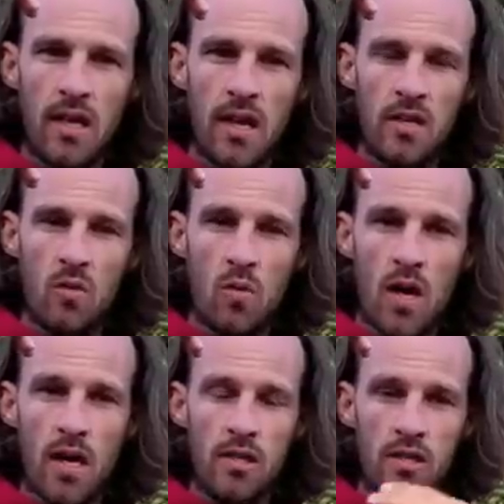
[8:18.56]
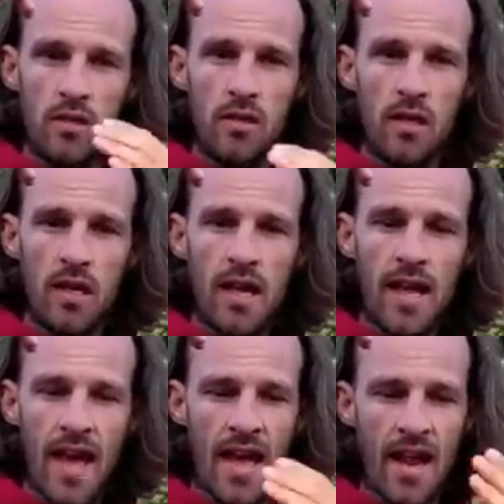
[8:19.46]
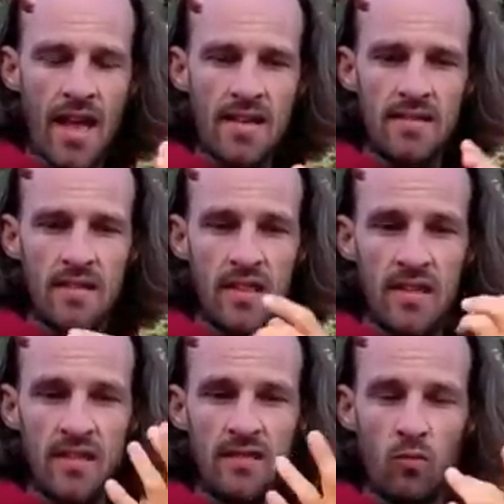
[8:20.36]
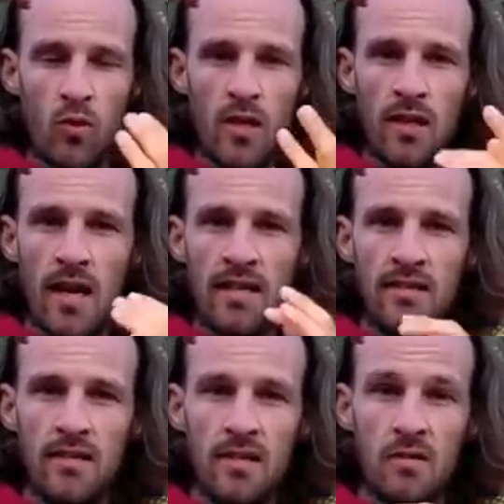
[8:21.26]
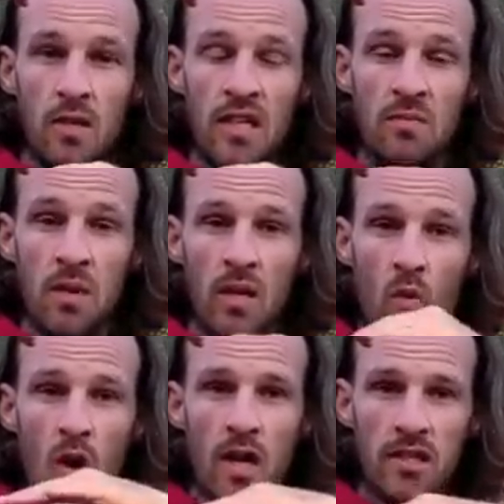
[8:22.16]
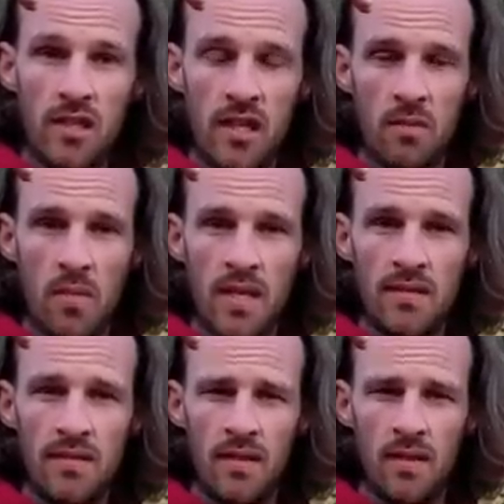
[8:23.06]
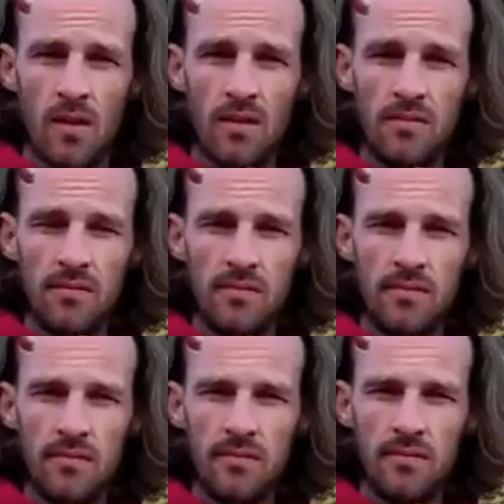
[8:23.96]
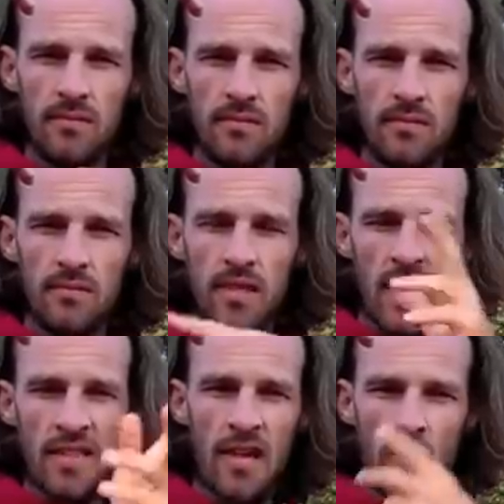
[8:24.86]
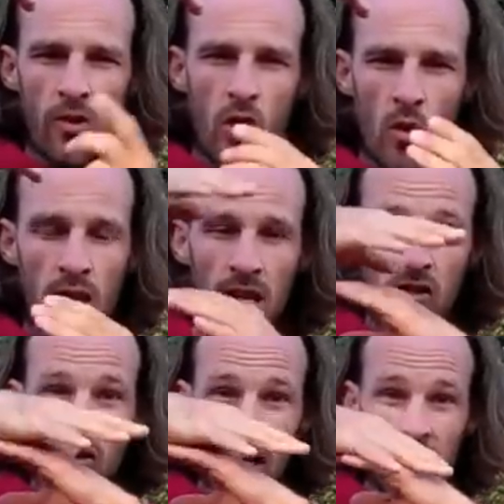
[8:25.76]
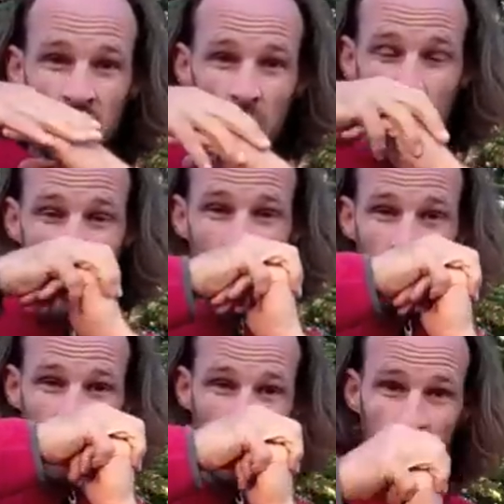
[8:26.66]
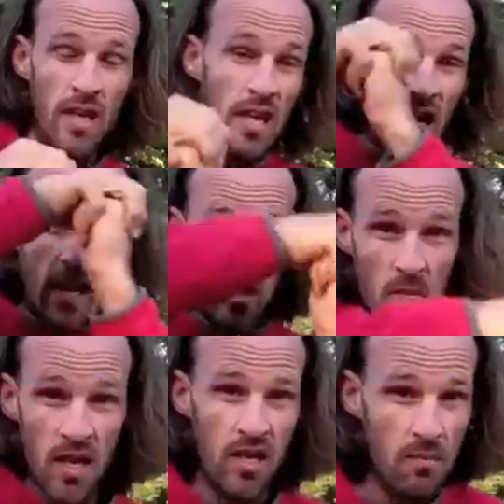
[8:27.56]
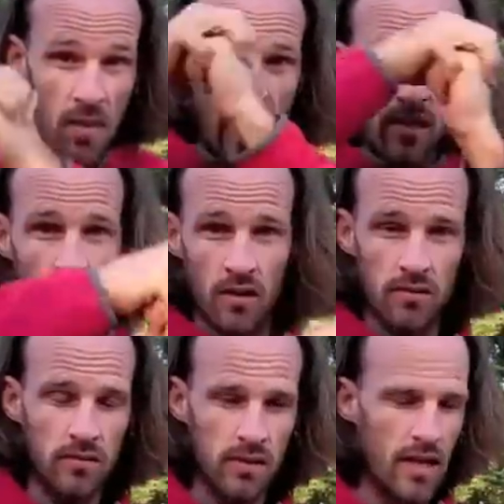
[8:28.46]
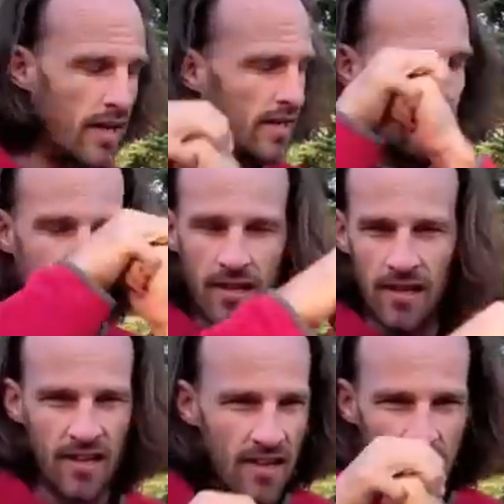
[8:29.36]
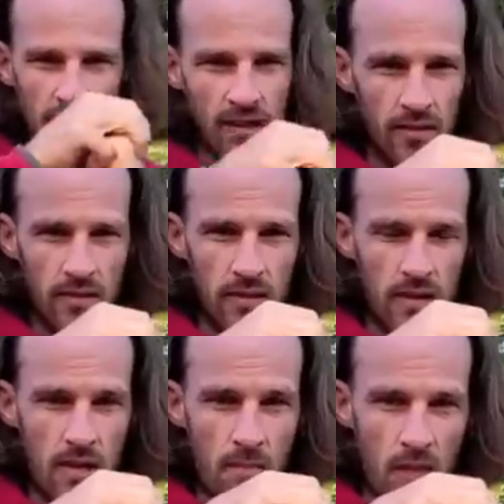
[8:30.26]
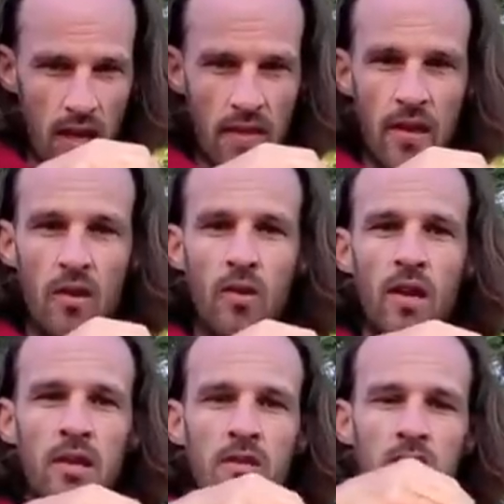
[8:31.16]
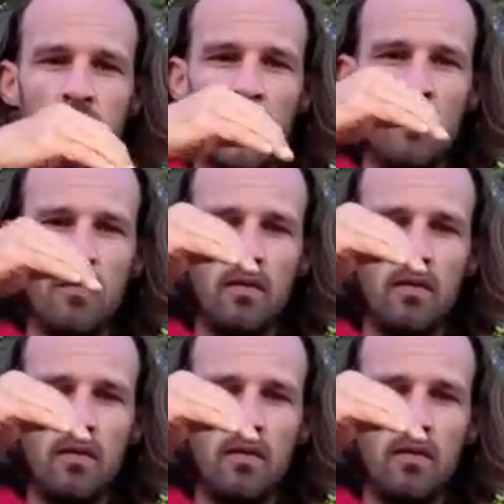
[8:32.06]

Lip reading: And you'll watch. And as this realizes it's being watched, it may still. And then it'll go again and try to get you back involved. And you may come back here again and again and again. And then you'll catch yourself.